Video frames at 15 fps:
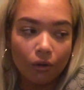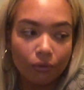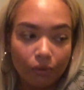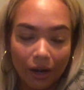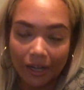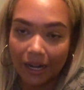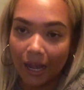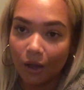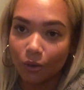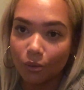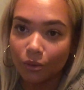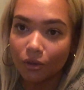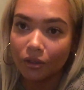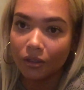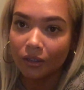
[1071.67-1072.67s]
right now
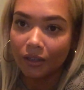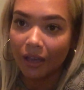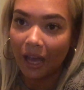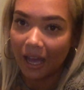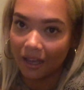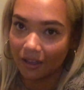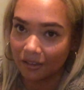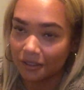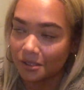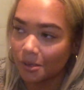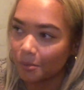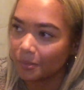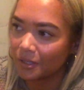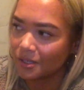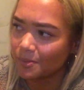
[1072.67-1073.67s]
at
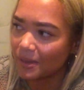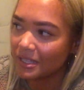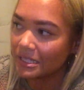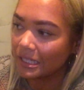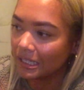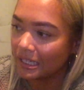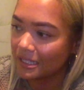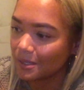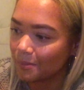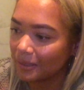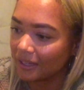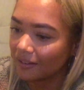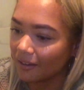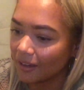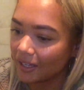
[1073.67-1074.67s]
Hakkasan because basically it's a
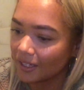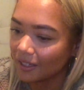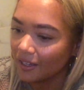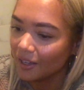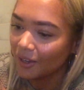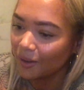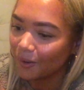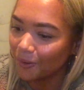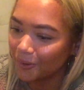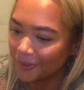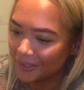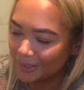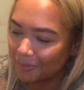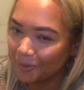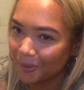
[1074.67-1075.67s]
bit like
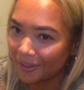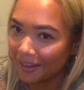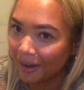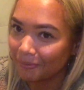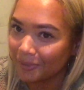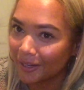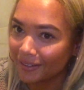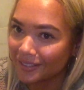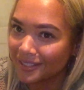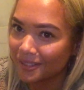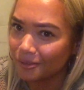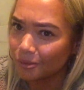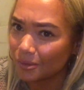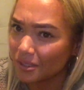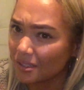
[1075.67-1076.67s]
awkward to pull the camera up because
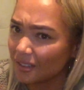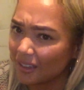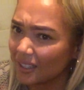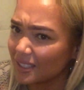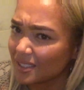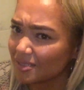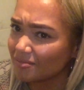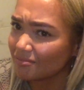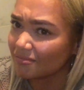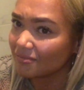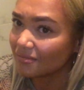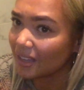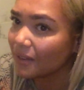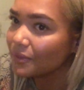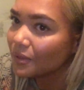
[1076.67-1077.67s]
they're all just like,
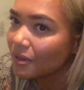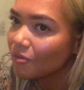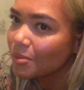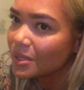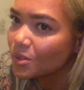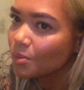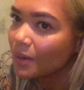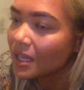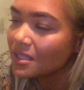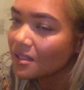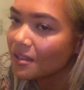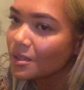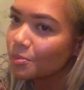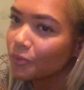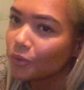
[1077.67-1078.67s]
have you never been to a place
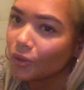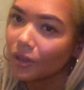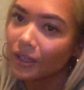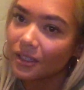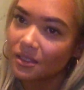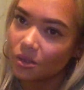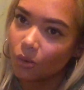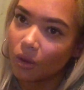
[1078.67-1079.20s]
like this before? Like